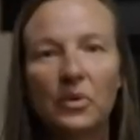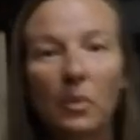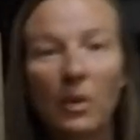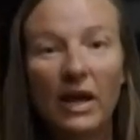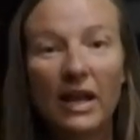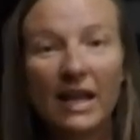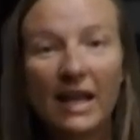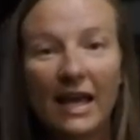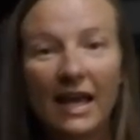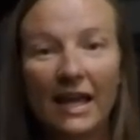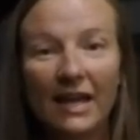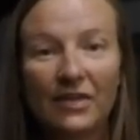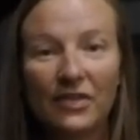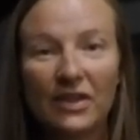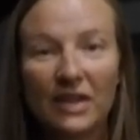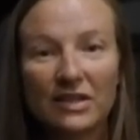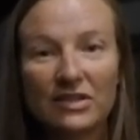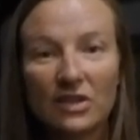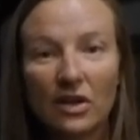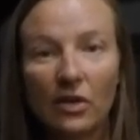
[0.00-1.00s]
way to hang
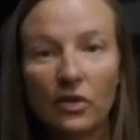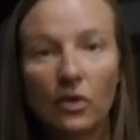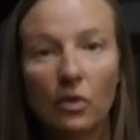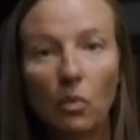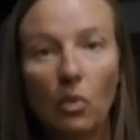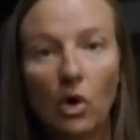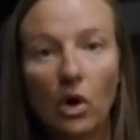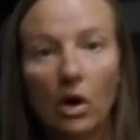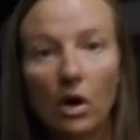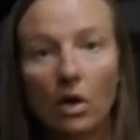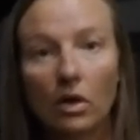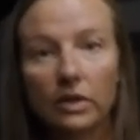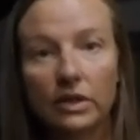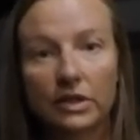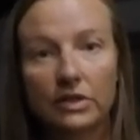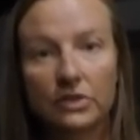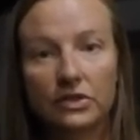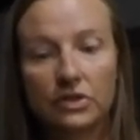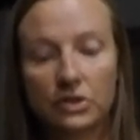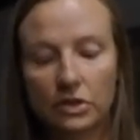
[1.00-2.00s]
things on the wall
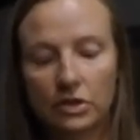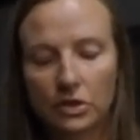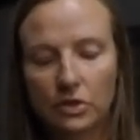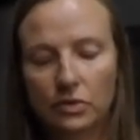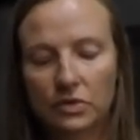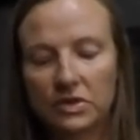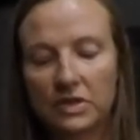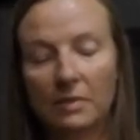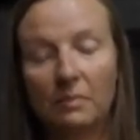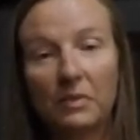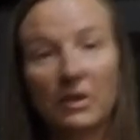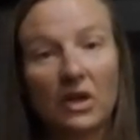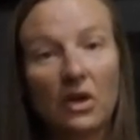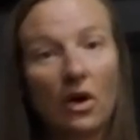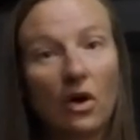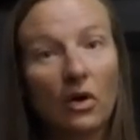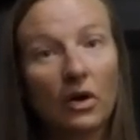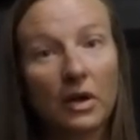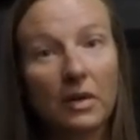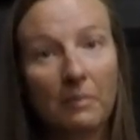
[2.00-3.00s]
is to use something
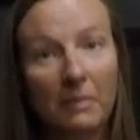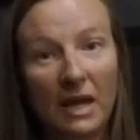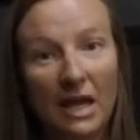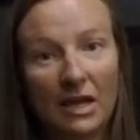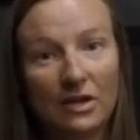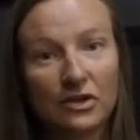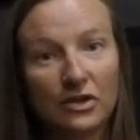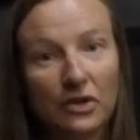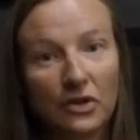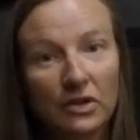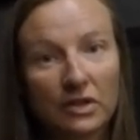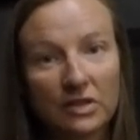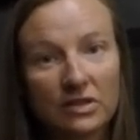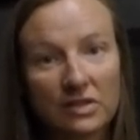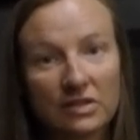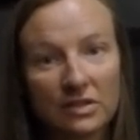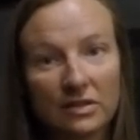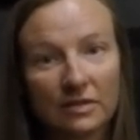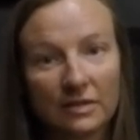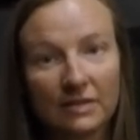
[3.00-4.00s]
called command
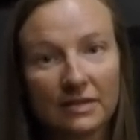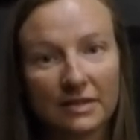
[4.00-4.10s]
hooks.